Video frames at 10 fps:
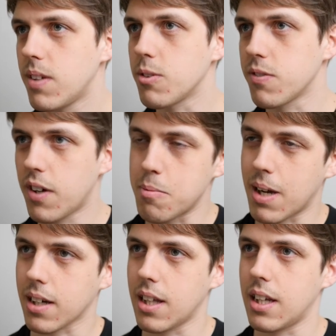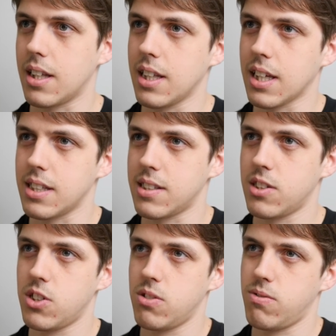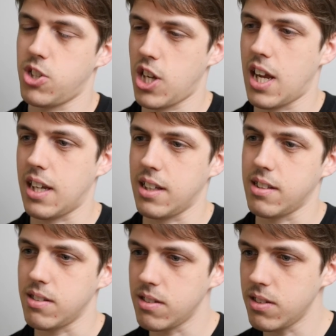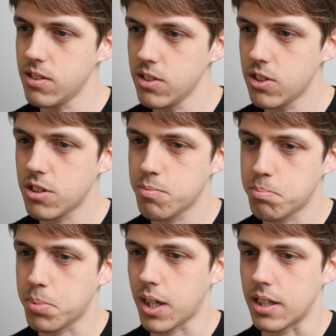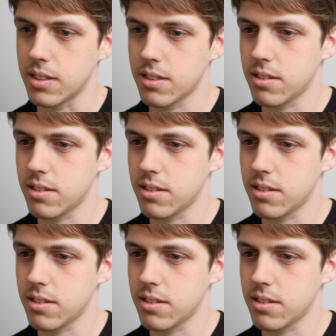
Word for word: fun back then. I think it's changed, but